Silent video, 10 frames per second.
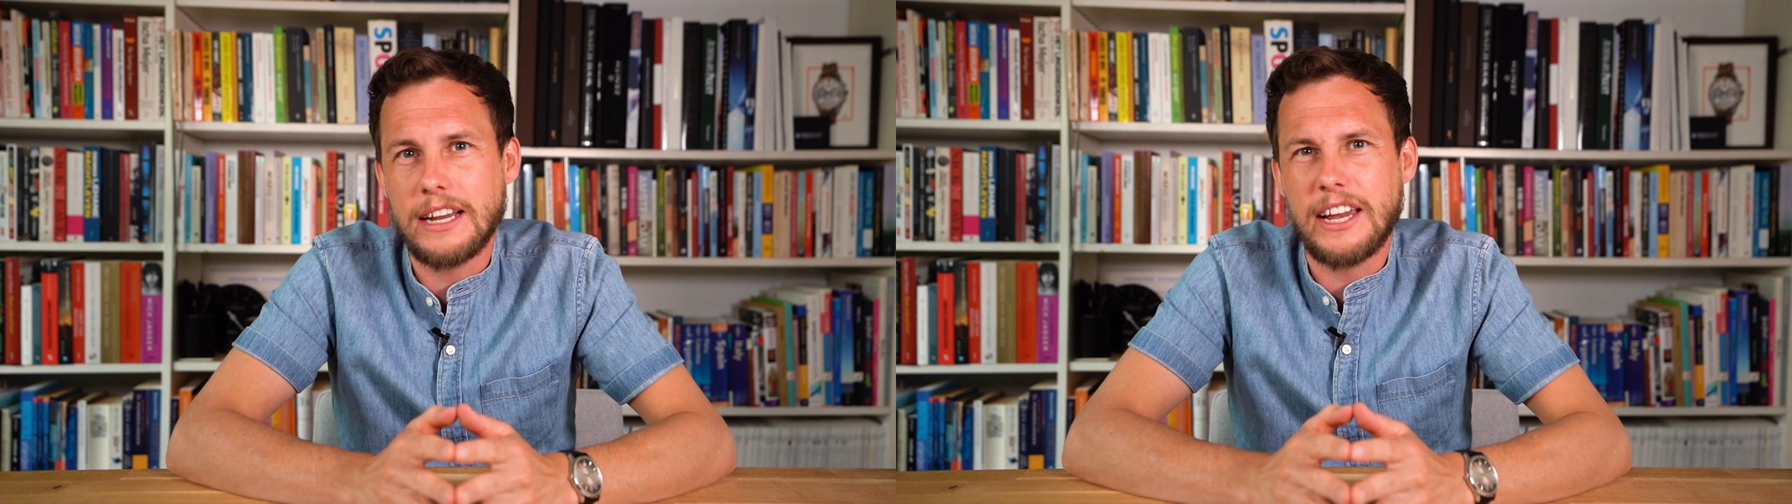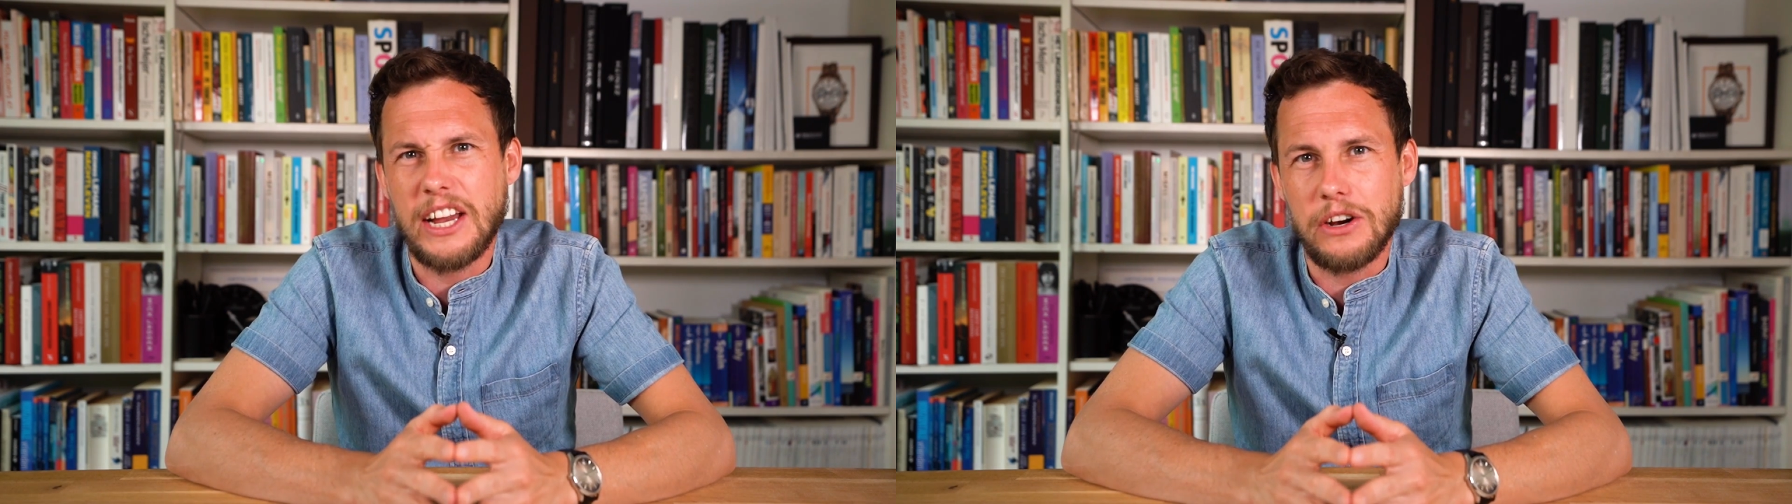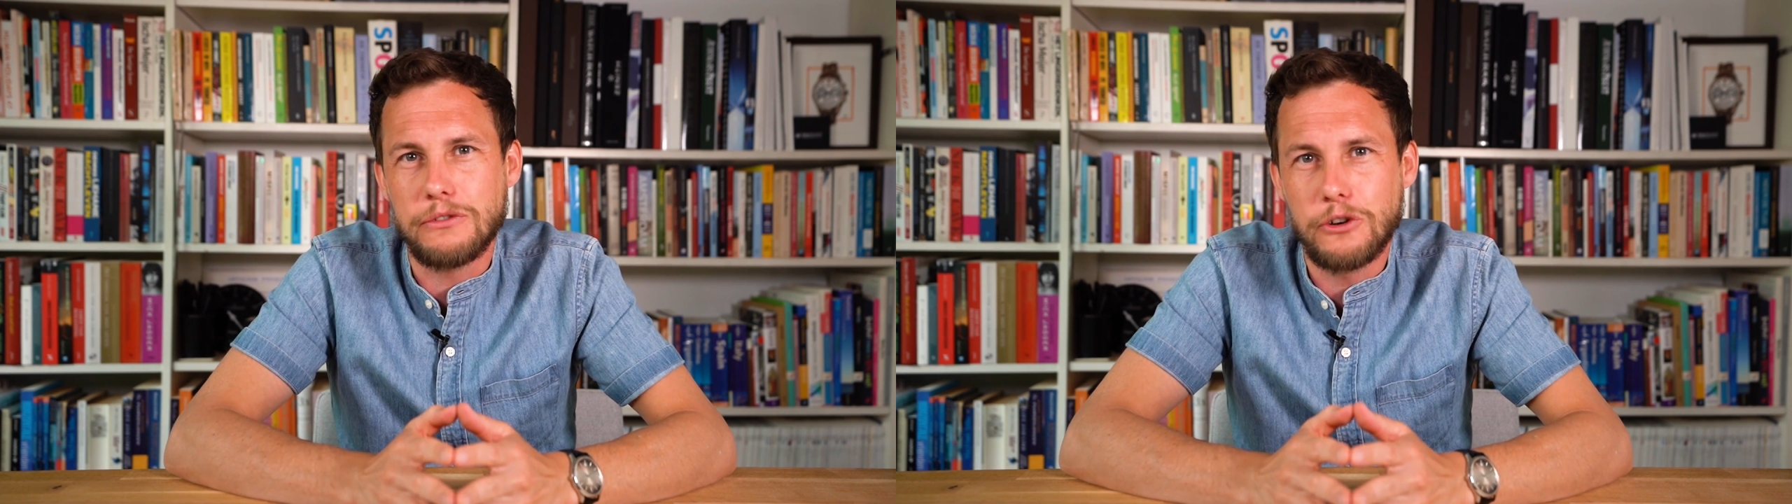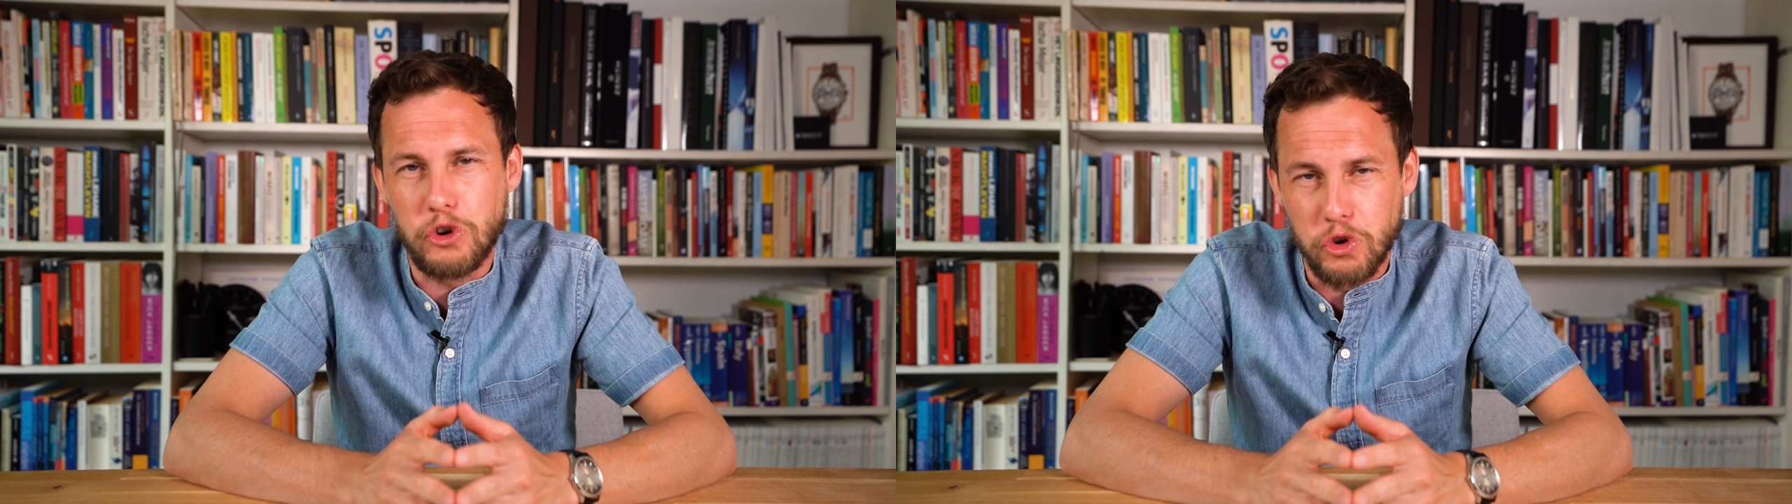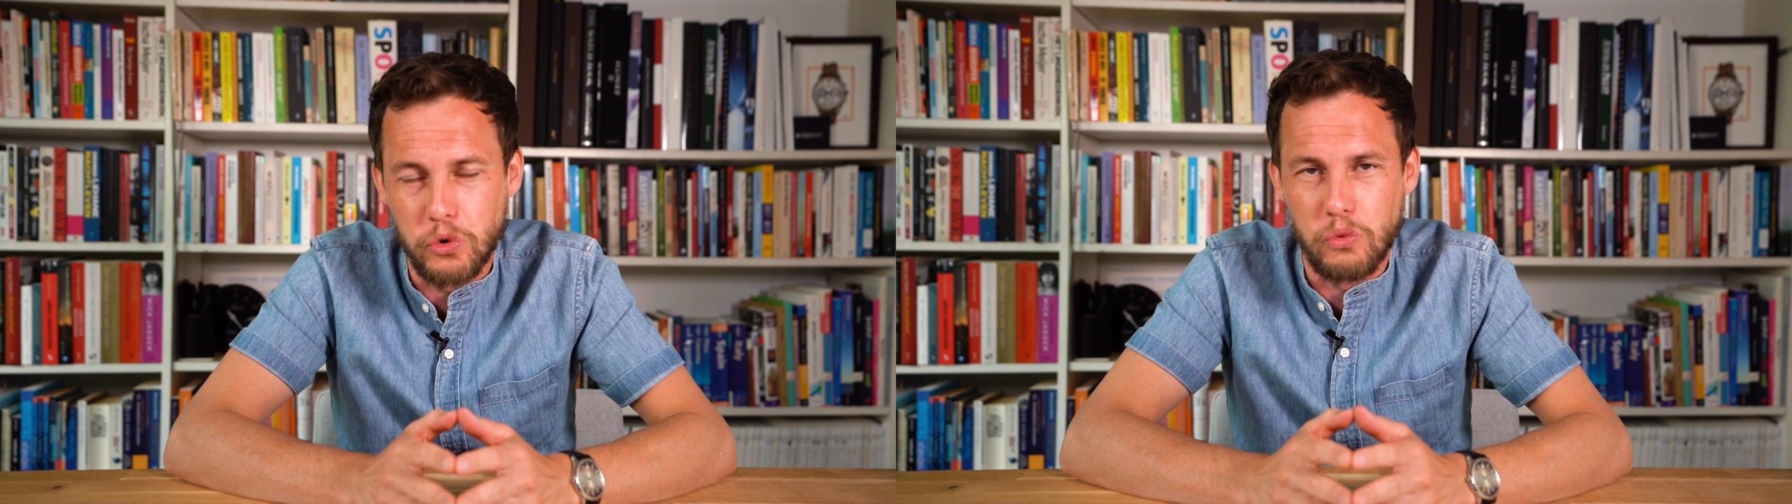King of
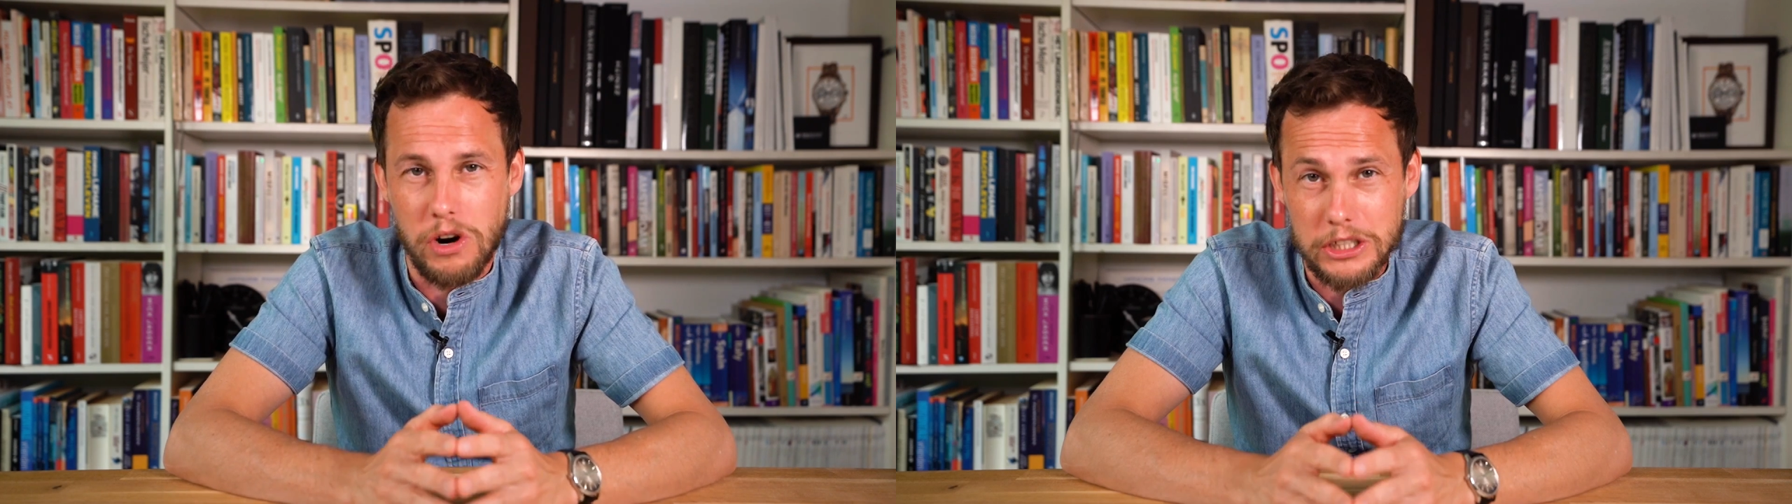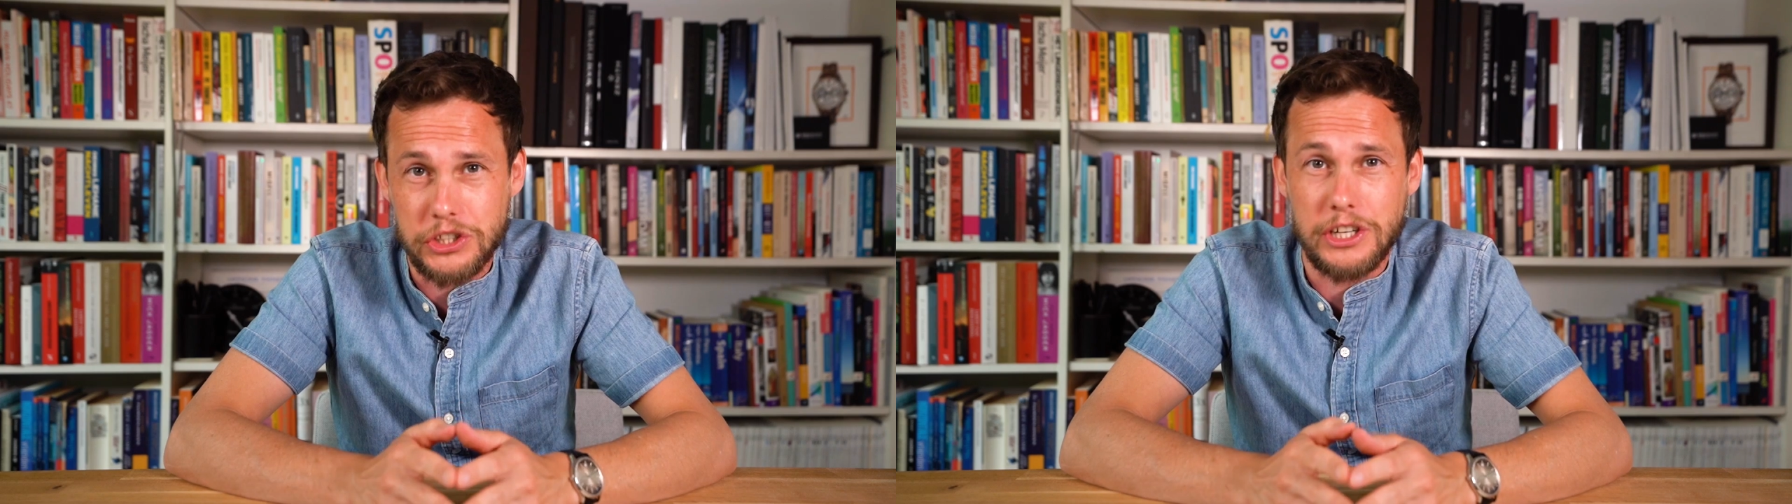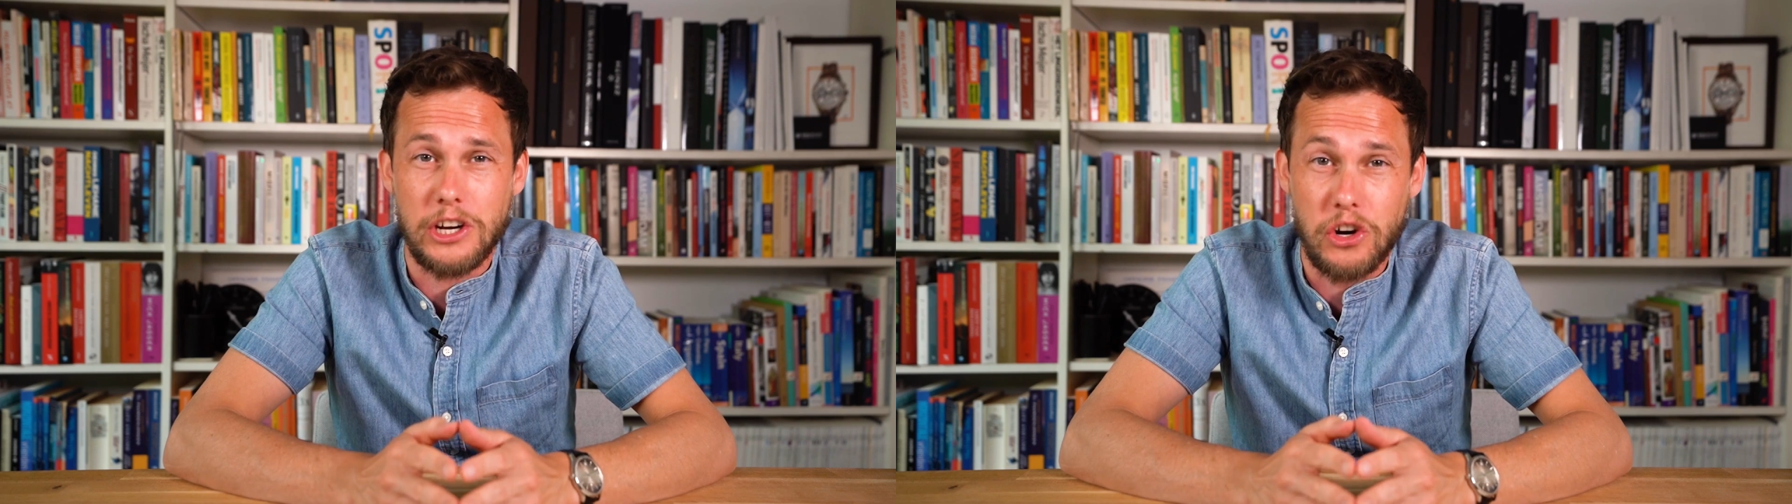Cool watch in a